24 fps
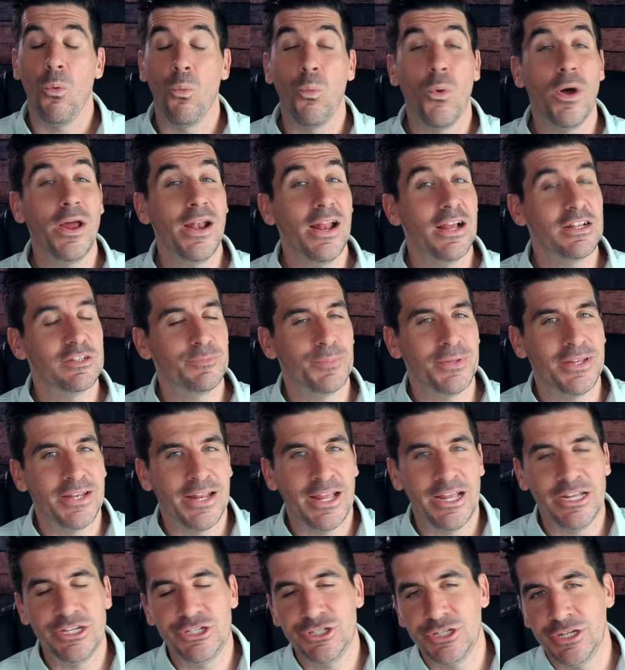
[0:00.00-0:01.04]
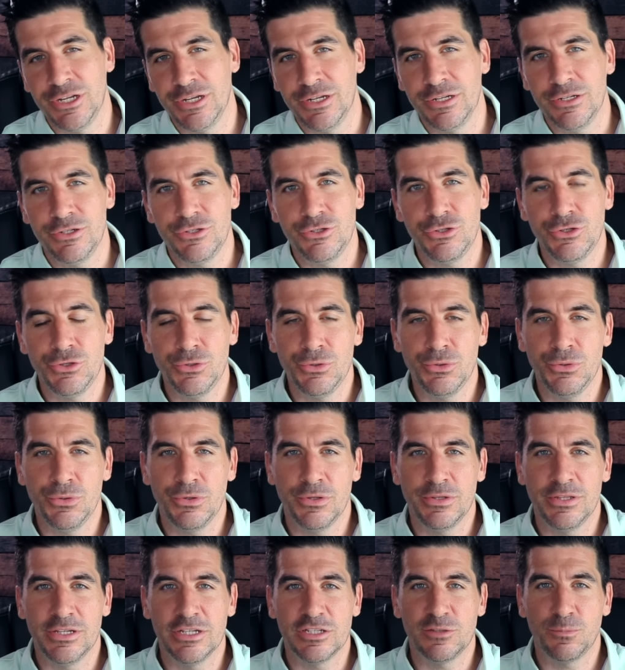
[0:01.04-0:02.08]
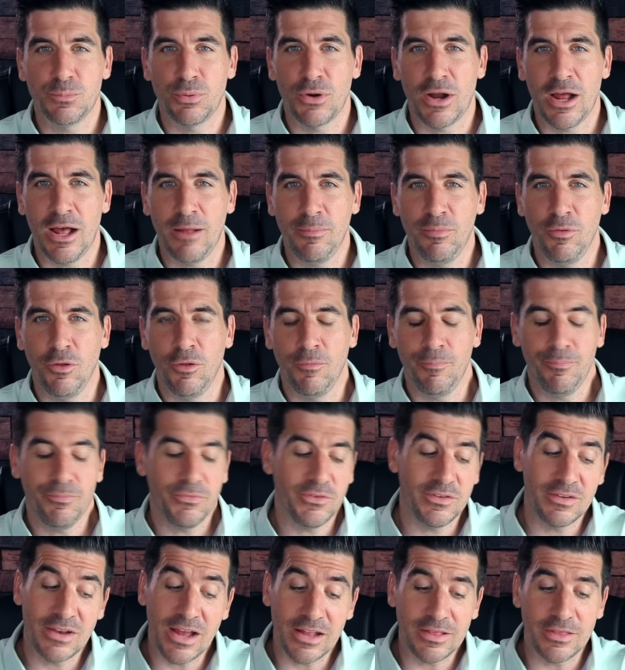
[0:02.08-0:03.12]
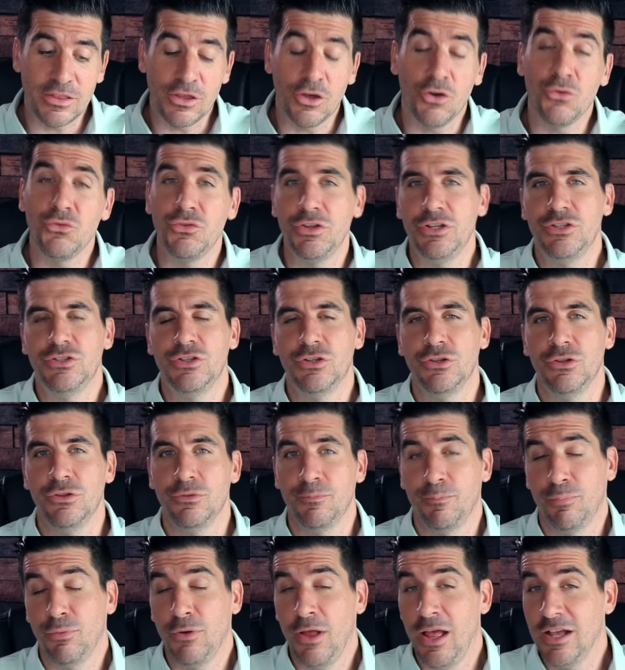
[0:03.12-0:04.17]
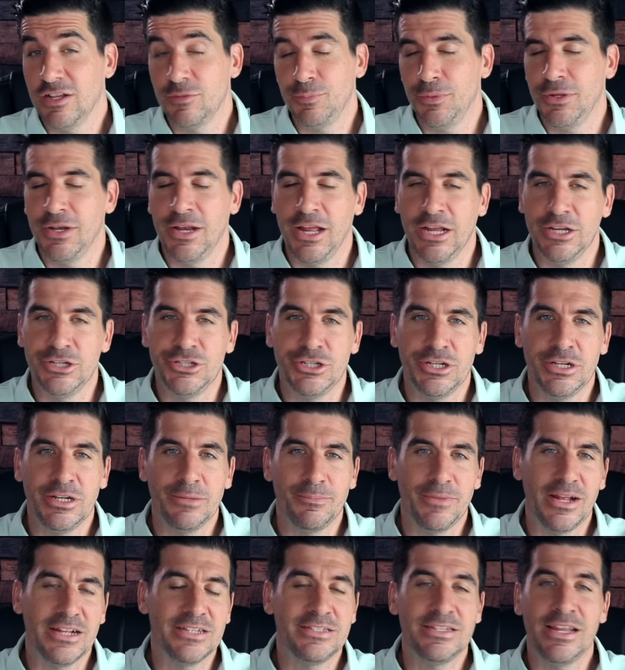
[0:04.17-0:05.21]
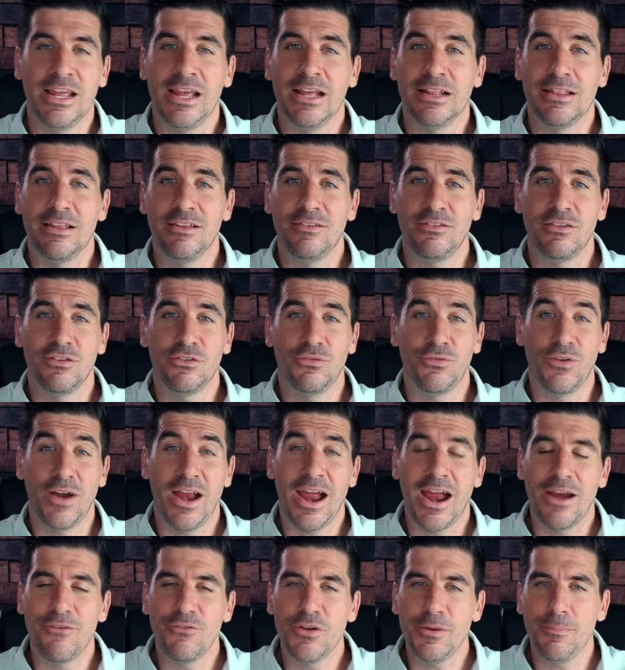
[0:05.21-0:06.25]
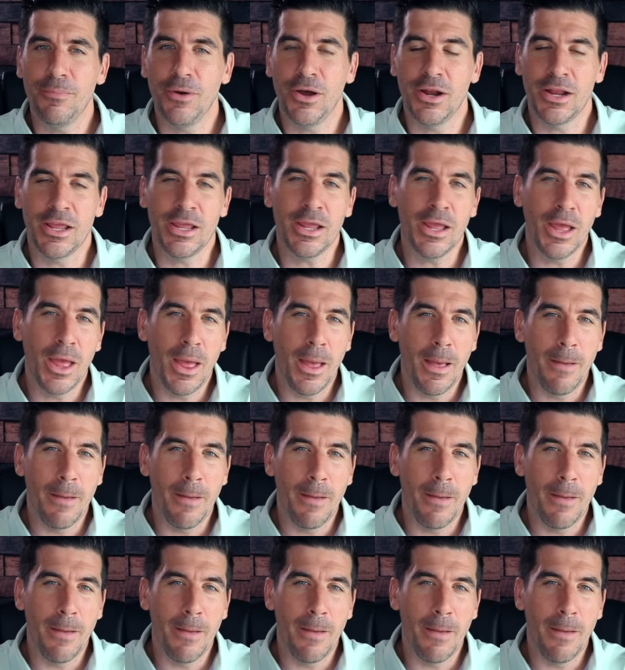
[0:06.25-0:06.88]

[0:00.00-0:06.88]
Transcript: One explanation to this problem, it's not the only so explanation, I'm not saying this is for everybody,